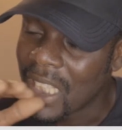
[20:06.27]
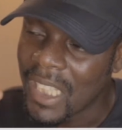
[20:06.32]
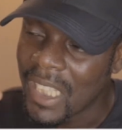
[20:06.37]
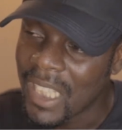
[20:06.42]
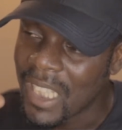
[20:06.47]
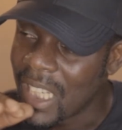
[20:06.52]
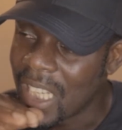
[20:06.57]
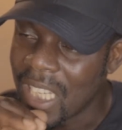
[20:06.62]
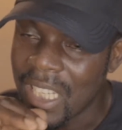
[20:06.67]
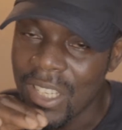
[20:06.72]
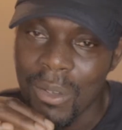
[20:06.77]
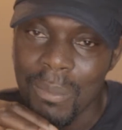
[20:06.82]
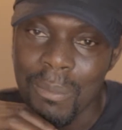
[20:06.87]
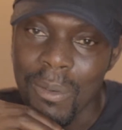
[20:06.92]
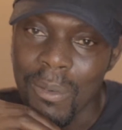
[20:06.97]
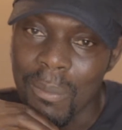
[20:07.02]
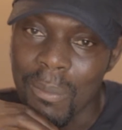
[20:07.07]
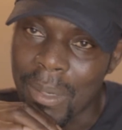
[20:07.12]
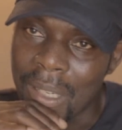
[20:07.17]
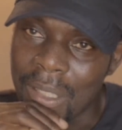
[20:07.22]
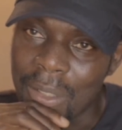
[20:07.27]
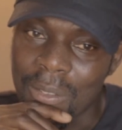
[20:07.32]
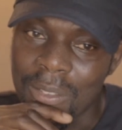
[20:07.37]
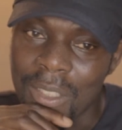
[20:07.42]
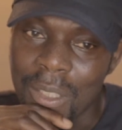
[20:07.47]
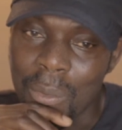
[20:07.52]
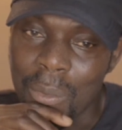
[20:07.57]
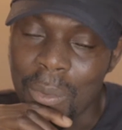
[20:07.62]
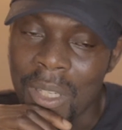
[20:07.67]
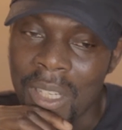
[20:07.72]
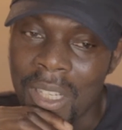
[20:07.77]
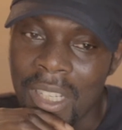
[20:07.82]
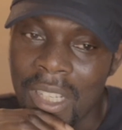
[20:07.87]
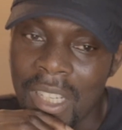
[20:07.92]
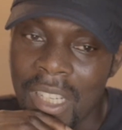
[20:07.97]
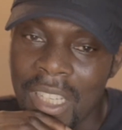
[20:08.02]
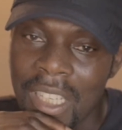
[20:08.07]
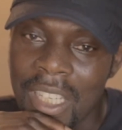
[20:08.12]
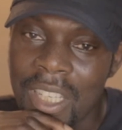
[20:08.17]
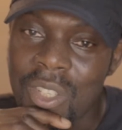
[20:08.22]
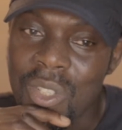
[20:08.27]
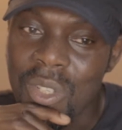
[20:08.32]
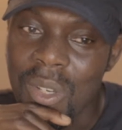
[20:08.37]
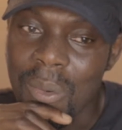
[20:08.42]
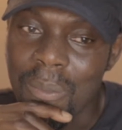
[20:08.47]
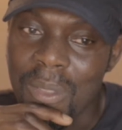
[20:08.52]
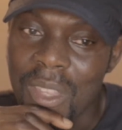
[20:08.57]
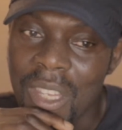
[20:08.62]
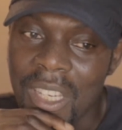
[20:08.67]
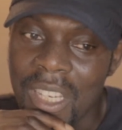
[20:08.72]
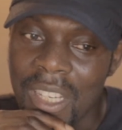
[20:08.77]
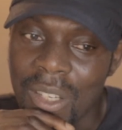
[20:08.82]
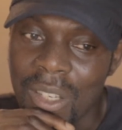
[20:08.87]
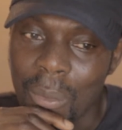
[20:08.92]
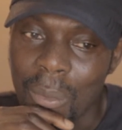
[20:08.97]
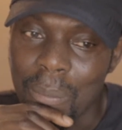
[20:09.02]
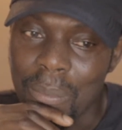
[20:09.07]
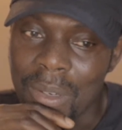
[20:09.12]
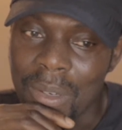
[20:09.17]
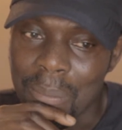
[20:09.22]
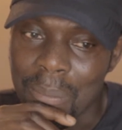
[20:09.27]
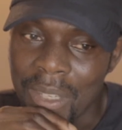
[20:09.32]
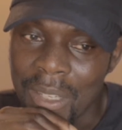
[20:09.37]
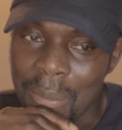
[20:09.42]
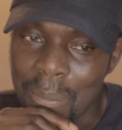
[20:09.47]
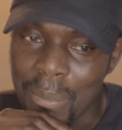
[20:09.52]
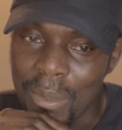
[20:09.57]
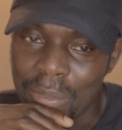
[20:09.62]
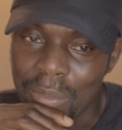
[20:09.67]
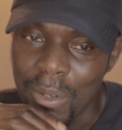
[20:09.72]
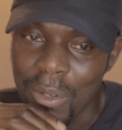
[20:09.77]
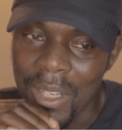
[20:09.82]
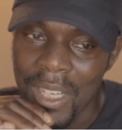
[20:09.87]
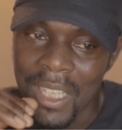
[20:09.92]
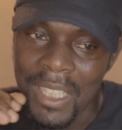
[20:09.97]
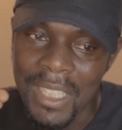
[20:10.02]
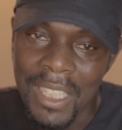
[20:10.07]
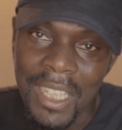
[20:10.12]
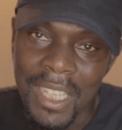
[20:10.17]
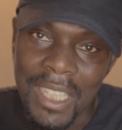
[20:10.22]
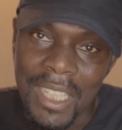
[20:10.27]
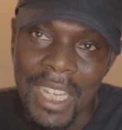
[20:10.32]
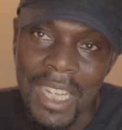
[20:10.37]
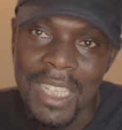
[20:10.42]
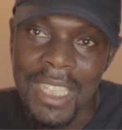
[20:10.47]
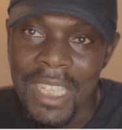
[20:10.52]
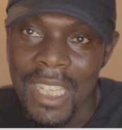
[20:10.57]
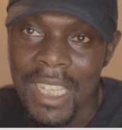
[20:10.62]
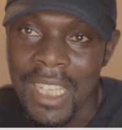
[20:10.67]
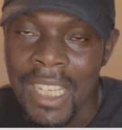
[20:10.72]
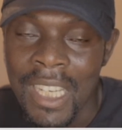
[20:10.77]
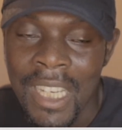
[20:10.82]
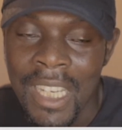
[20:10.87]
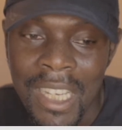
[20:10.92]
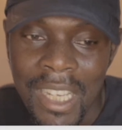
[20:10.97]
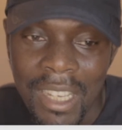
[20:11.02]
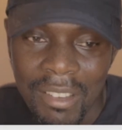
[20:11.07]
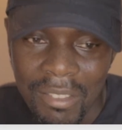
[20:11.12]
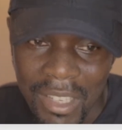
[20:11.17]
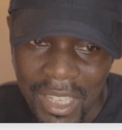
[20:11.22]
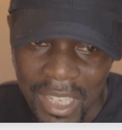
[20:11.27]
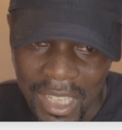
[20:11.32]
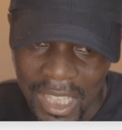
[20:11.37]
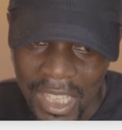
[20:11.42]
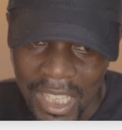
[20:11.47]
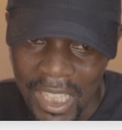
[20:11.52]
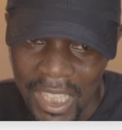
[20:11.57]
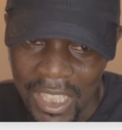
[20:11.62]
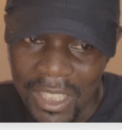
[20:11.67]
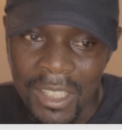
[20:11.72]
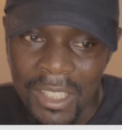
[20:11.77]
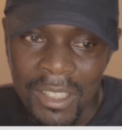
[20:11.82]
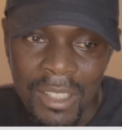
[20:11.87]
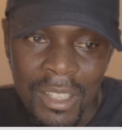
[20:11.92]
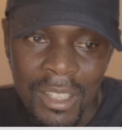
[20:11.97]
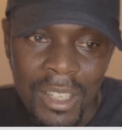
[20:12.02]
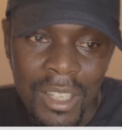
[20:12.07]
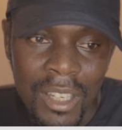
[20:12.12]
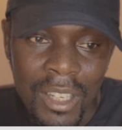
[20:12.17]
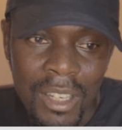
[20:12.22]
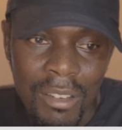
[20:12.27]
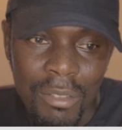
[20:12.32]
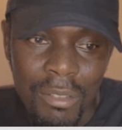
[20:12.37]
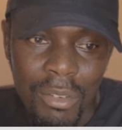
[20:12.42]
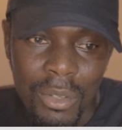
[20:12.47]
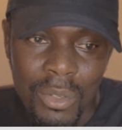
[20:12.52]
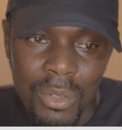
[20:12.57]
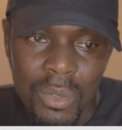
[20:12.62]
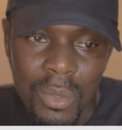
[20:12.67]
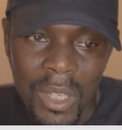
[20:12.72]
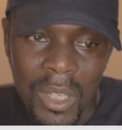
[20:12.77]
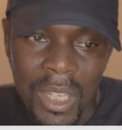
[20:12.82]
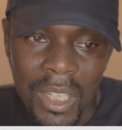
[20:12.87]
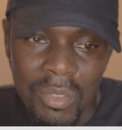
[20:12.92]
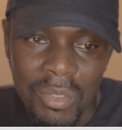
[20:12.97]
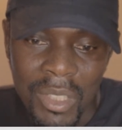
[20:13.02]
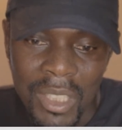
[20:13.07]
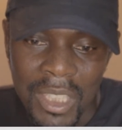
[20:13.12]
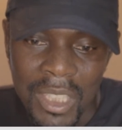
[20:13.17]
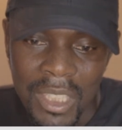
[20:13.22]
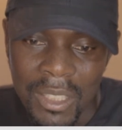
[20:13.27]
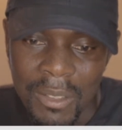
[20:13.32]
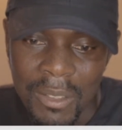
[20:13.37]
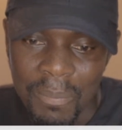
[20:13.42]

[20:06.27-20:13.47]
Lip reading: in any part of the world, it is something that you prepare beforehand. It can take even a year for you to get ready.